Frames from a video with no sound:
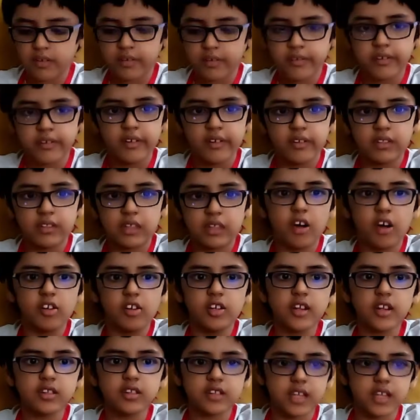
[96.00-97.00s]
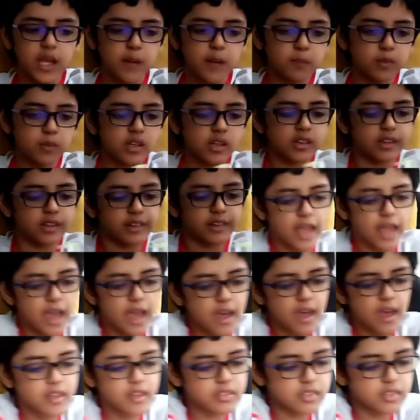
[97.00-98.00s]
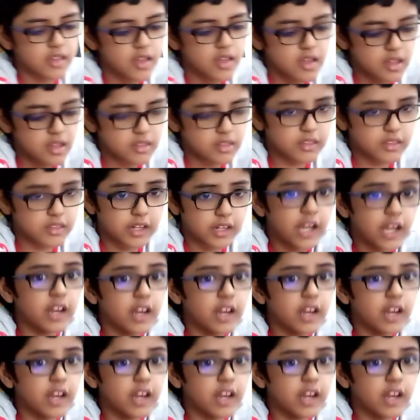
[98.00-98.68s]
Now let's keep this glass side,